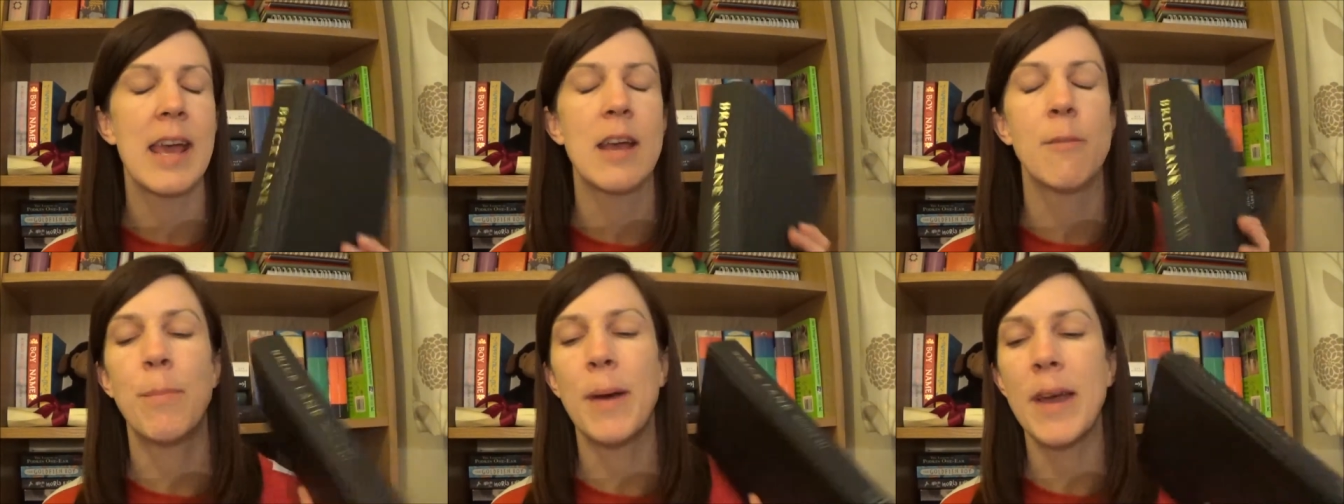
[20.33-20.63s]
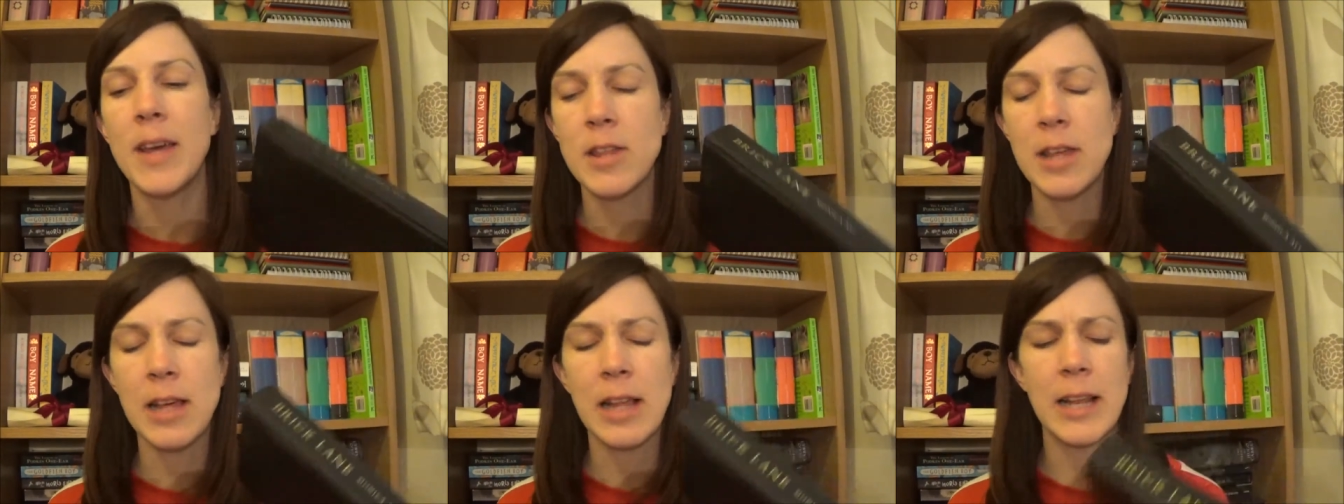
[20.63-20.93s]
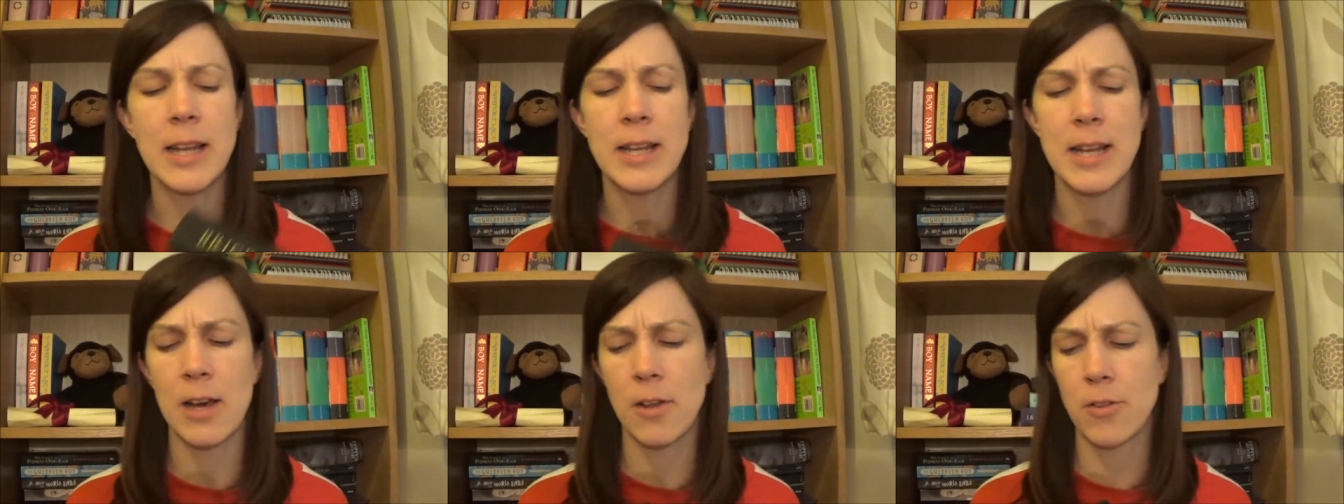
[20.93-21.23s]
It
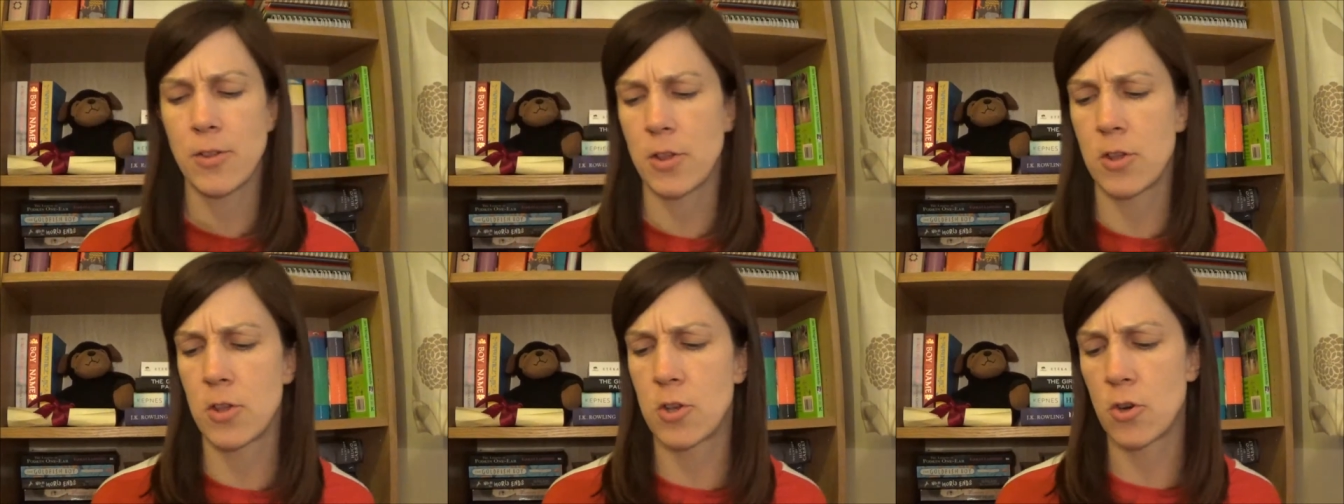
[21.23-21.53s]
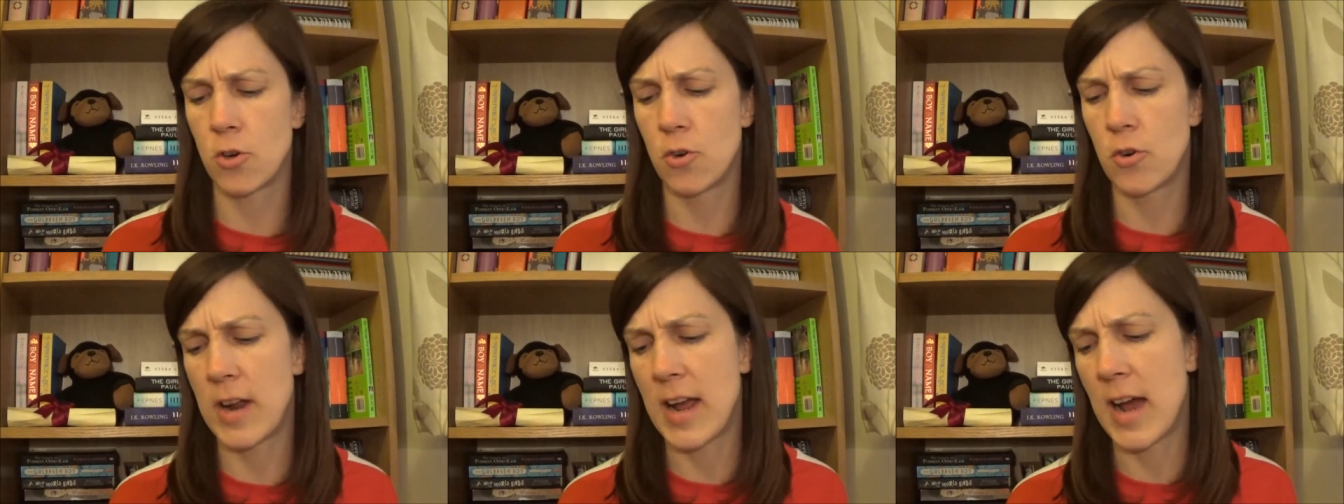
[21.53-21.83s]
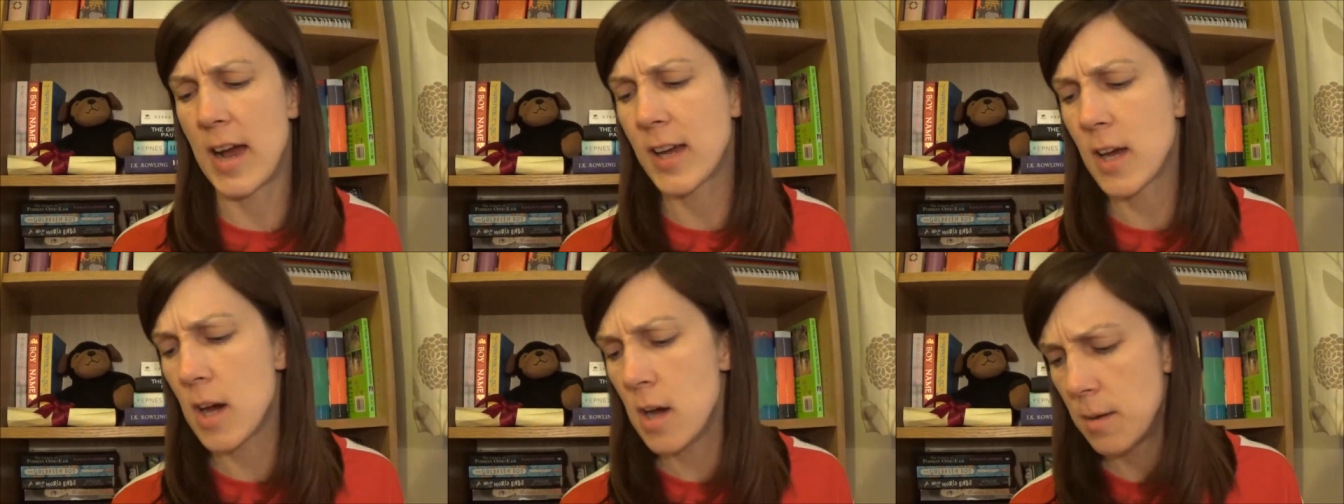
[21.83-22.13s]
basically tells the story.
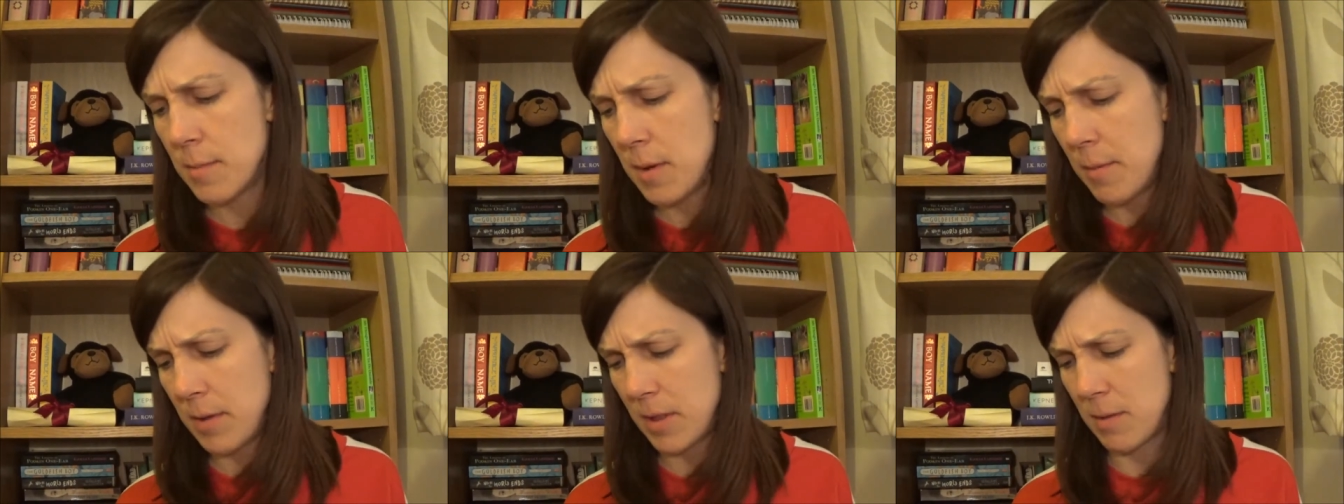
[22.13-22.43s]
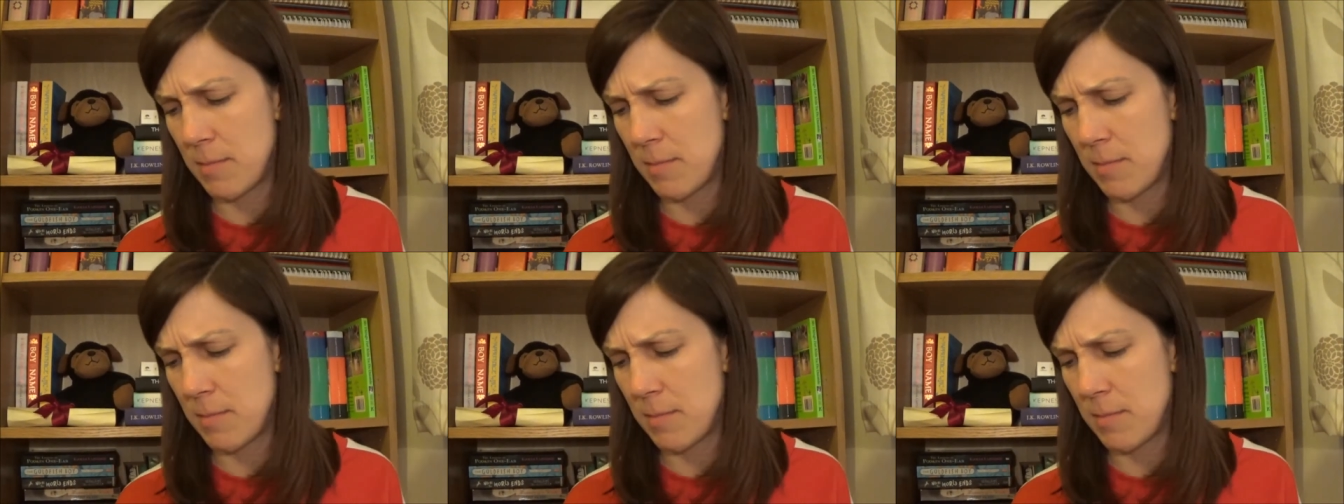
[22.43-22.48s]
I can't remember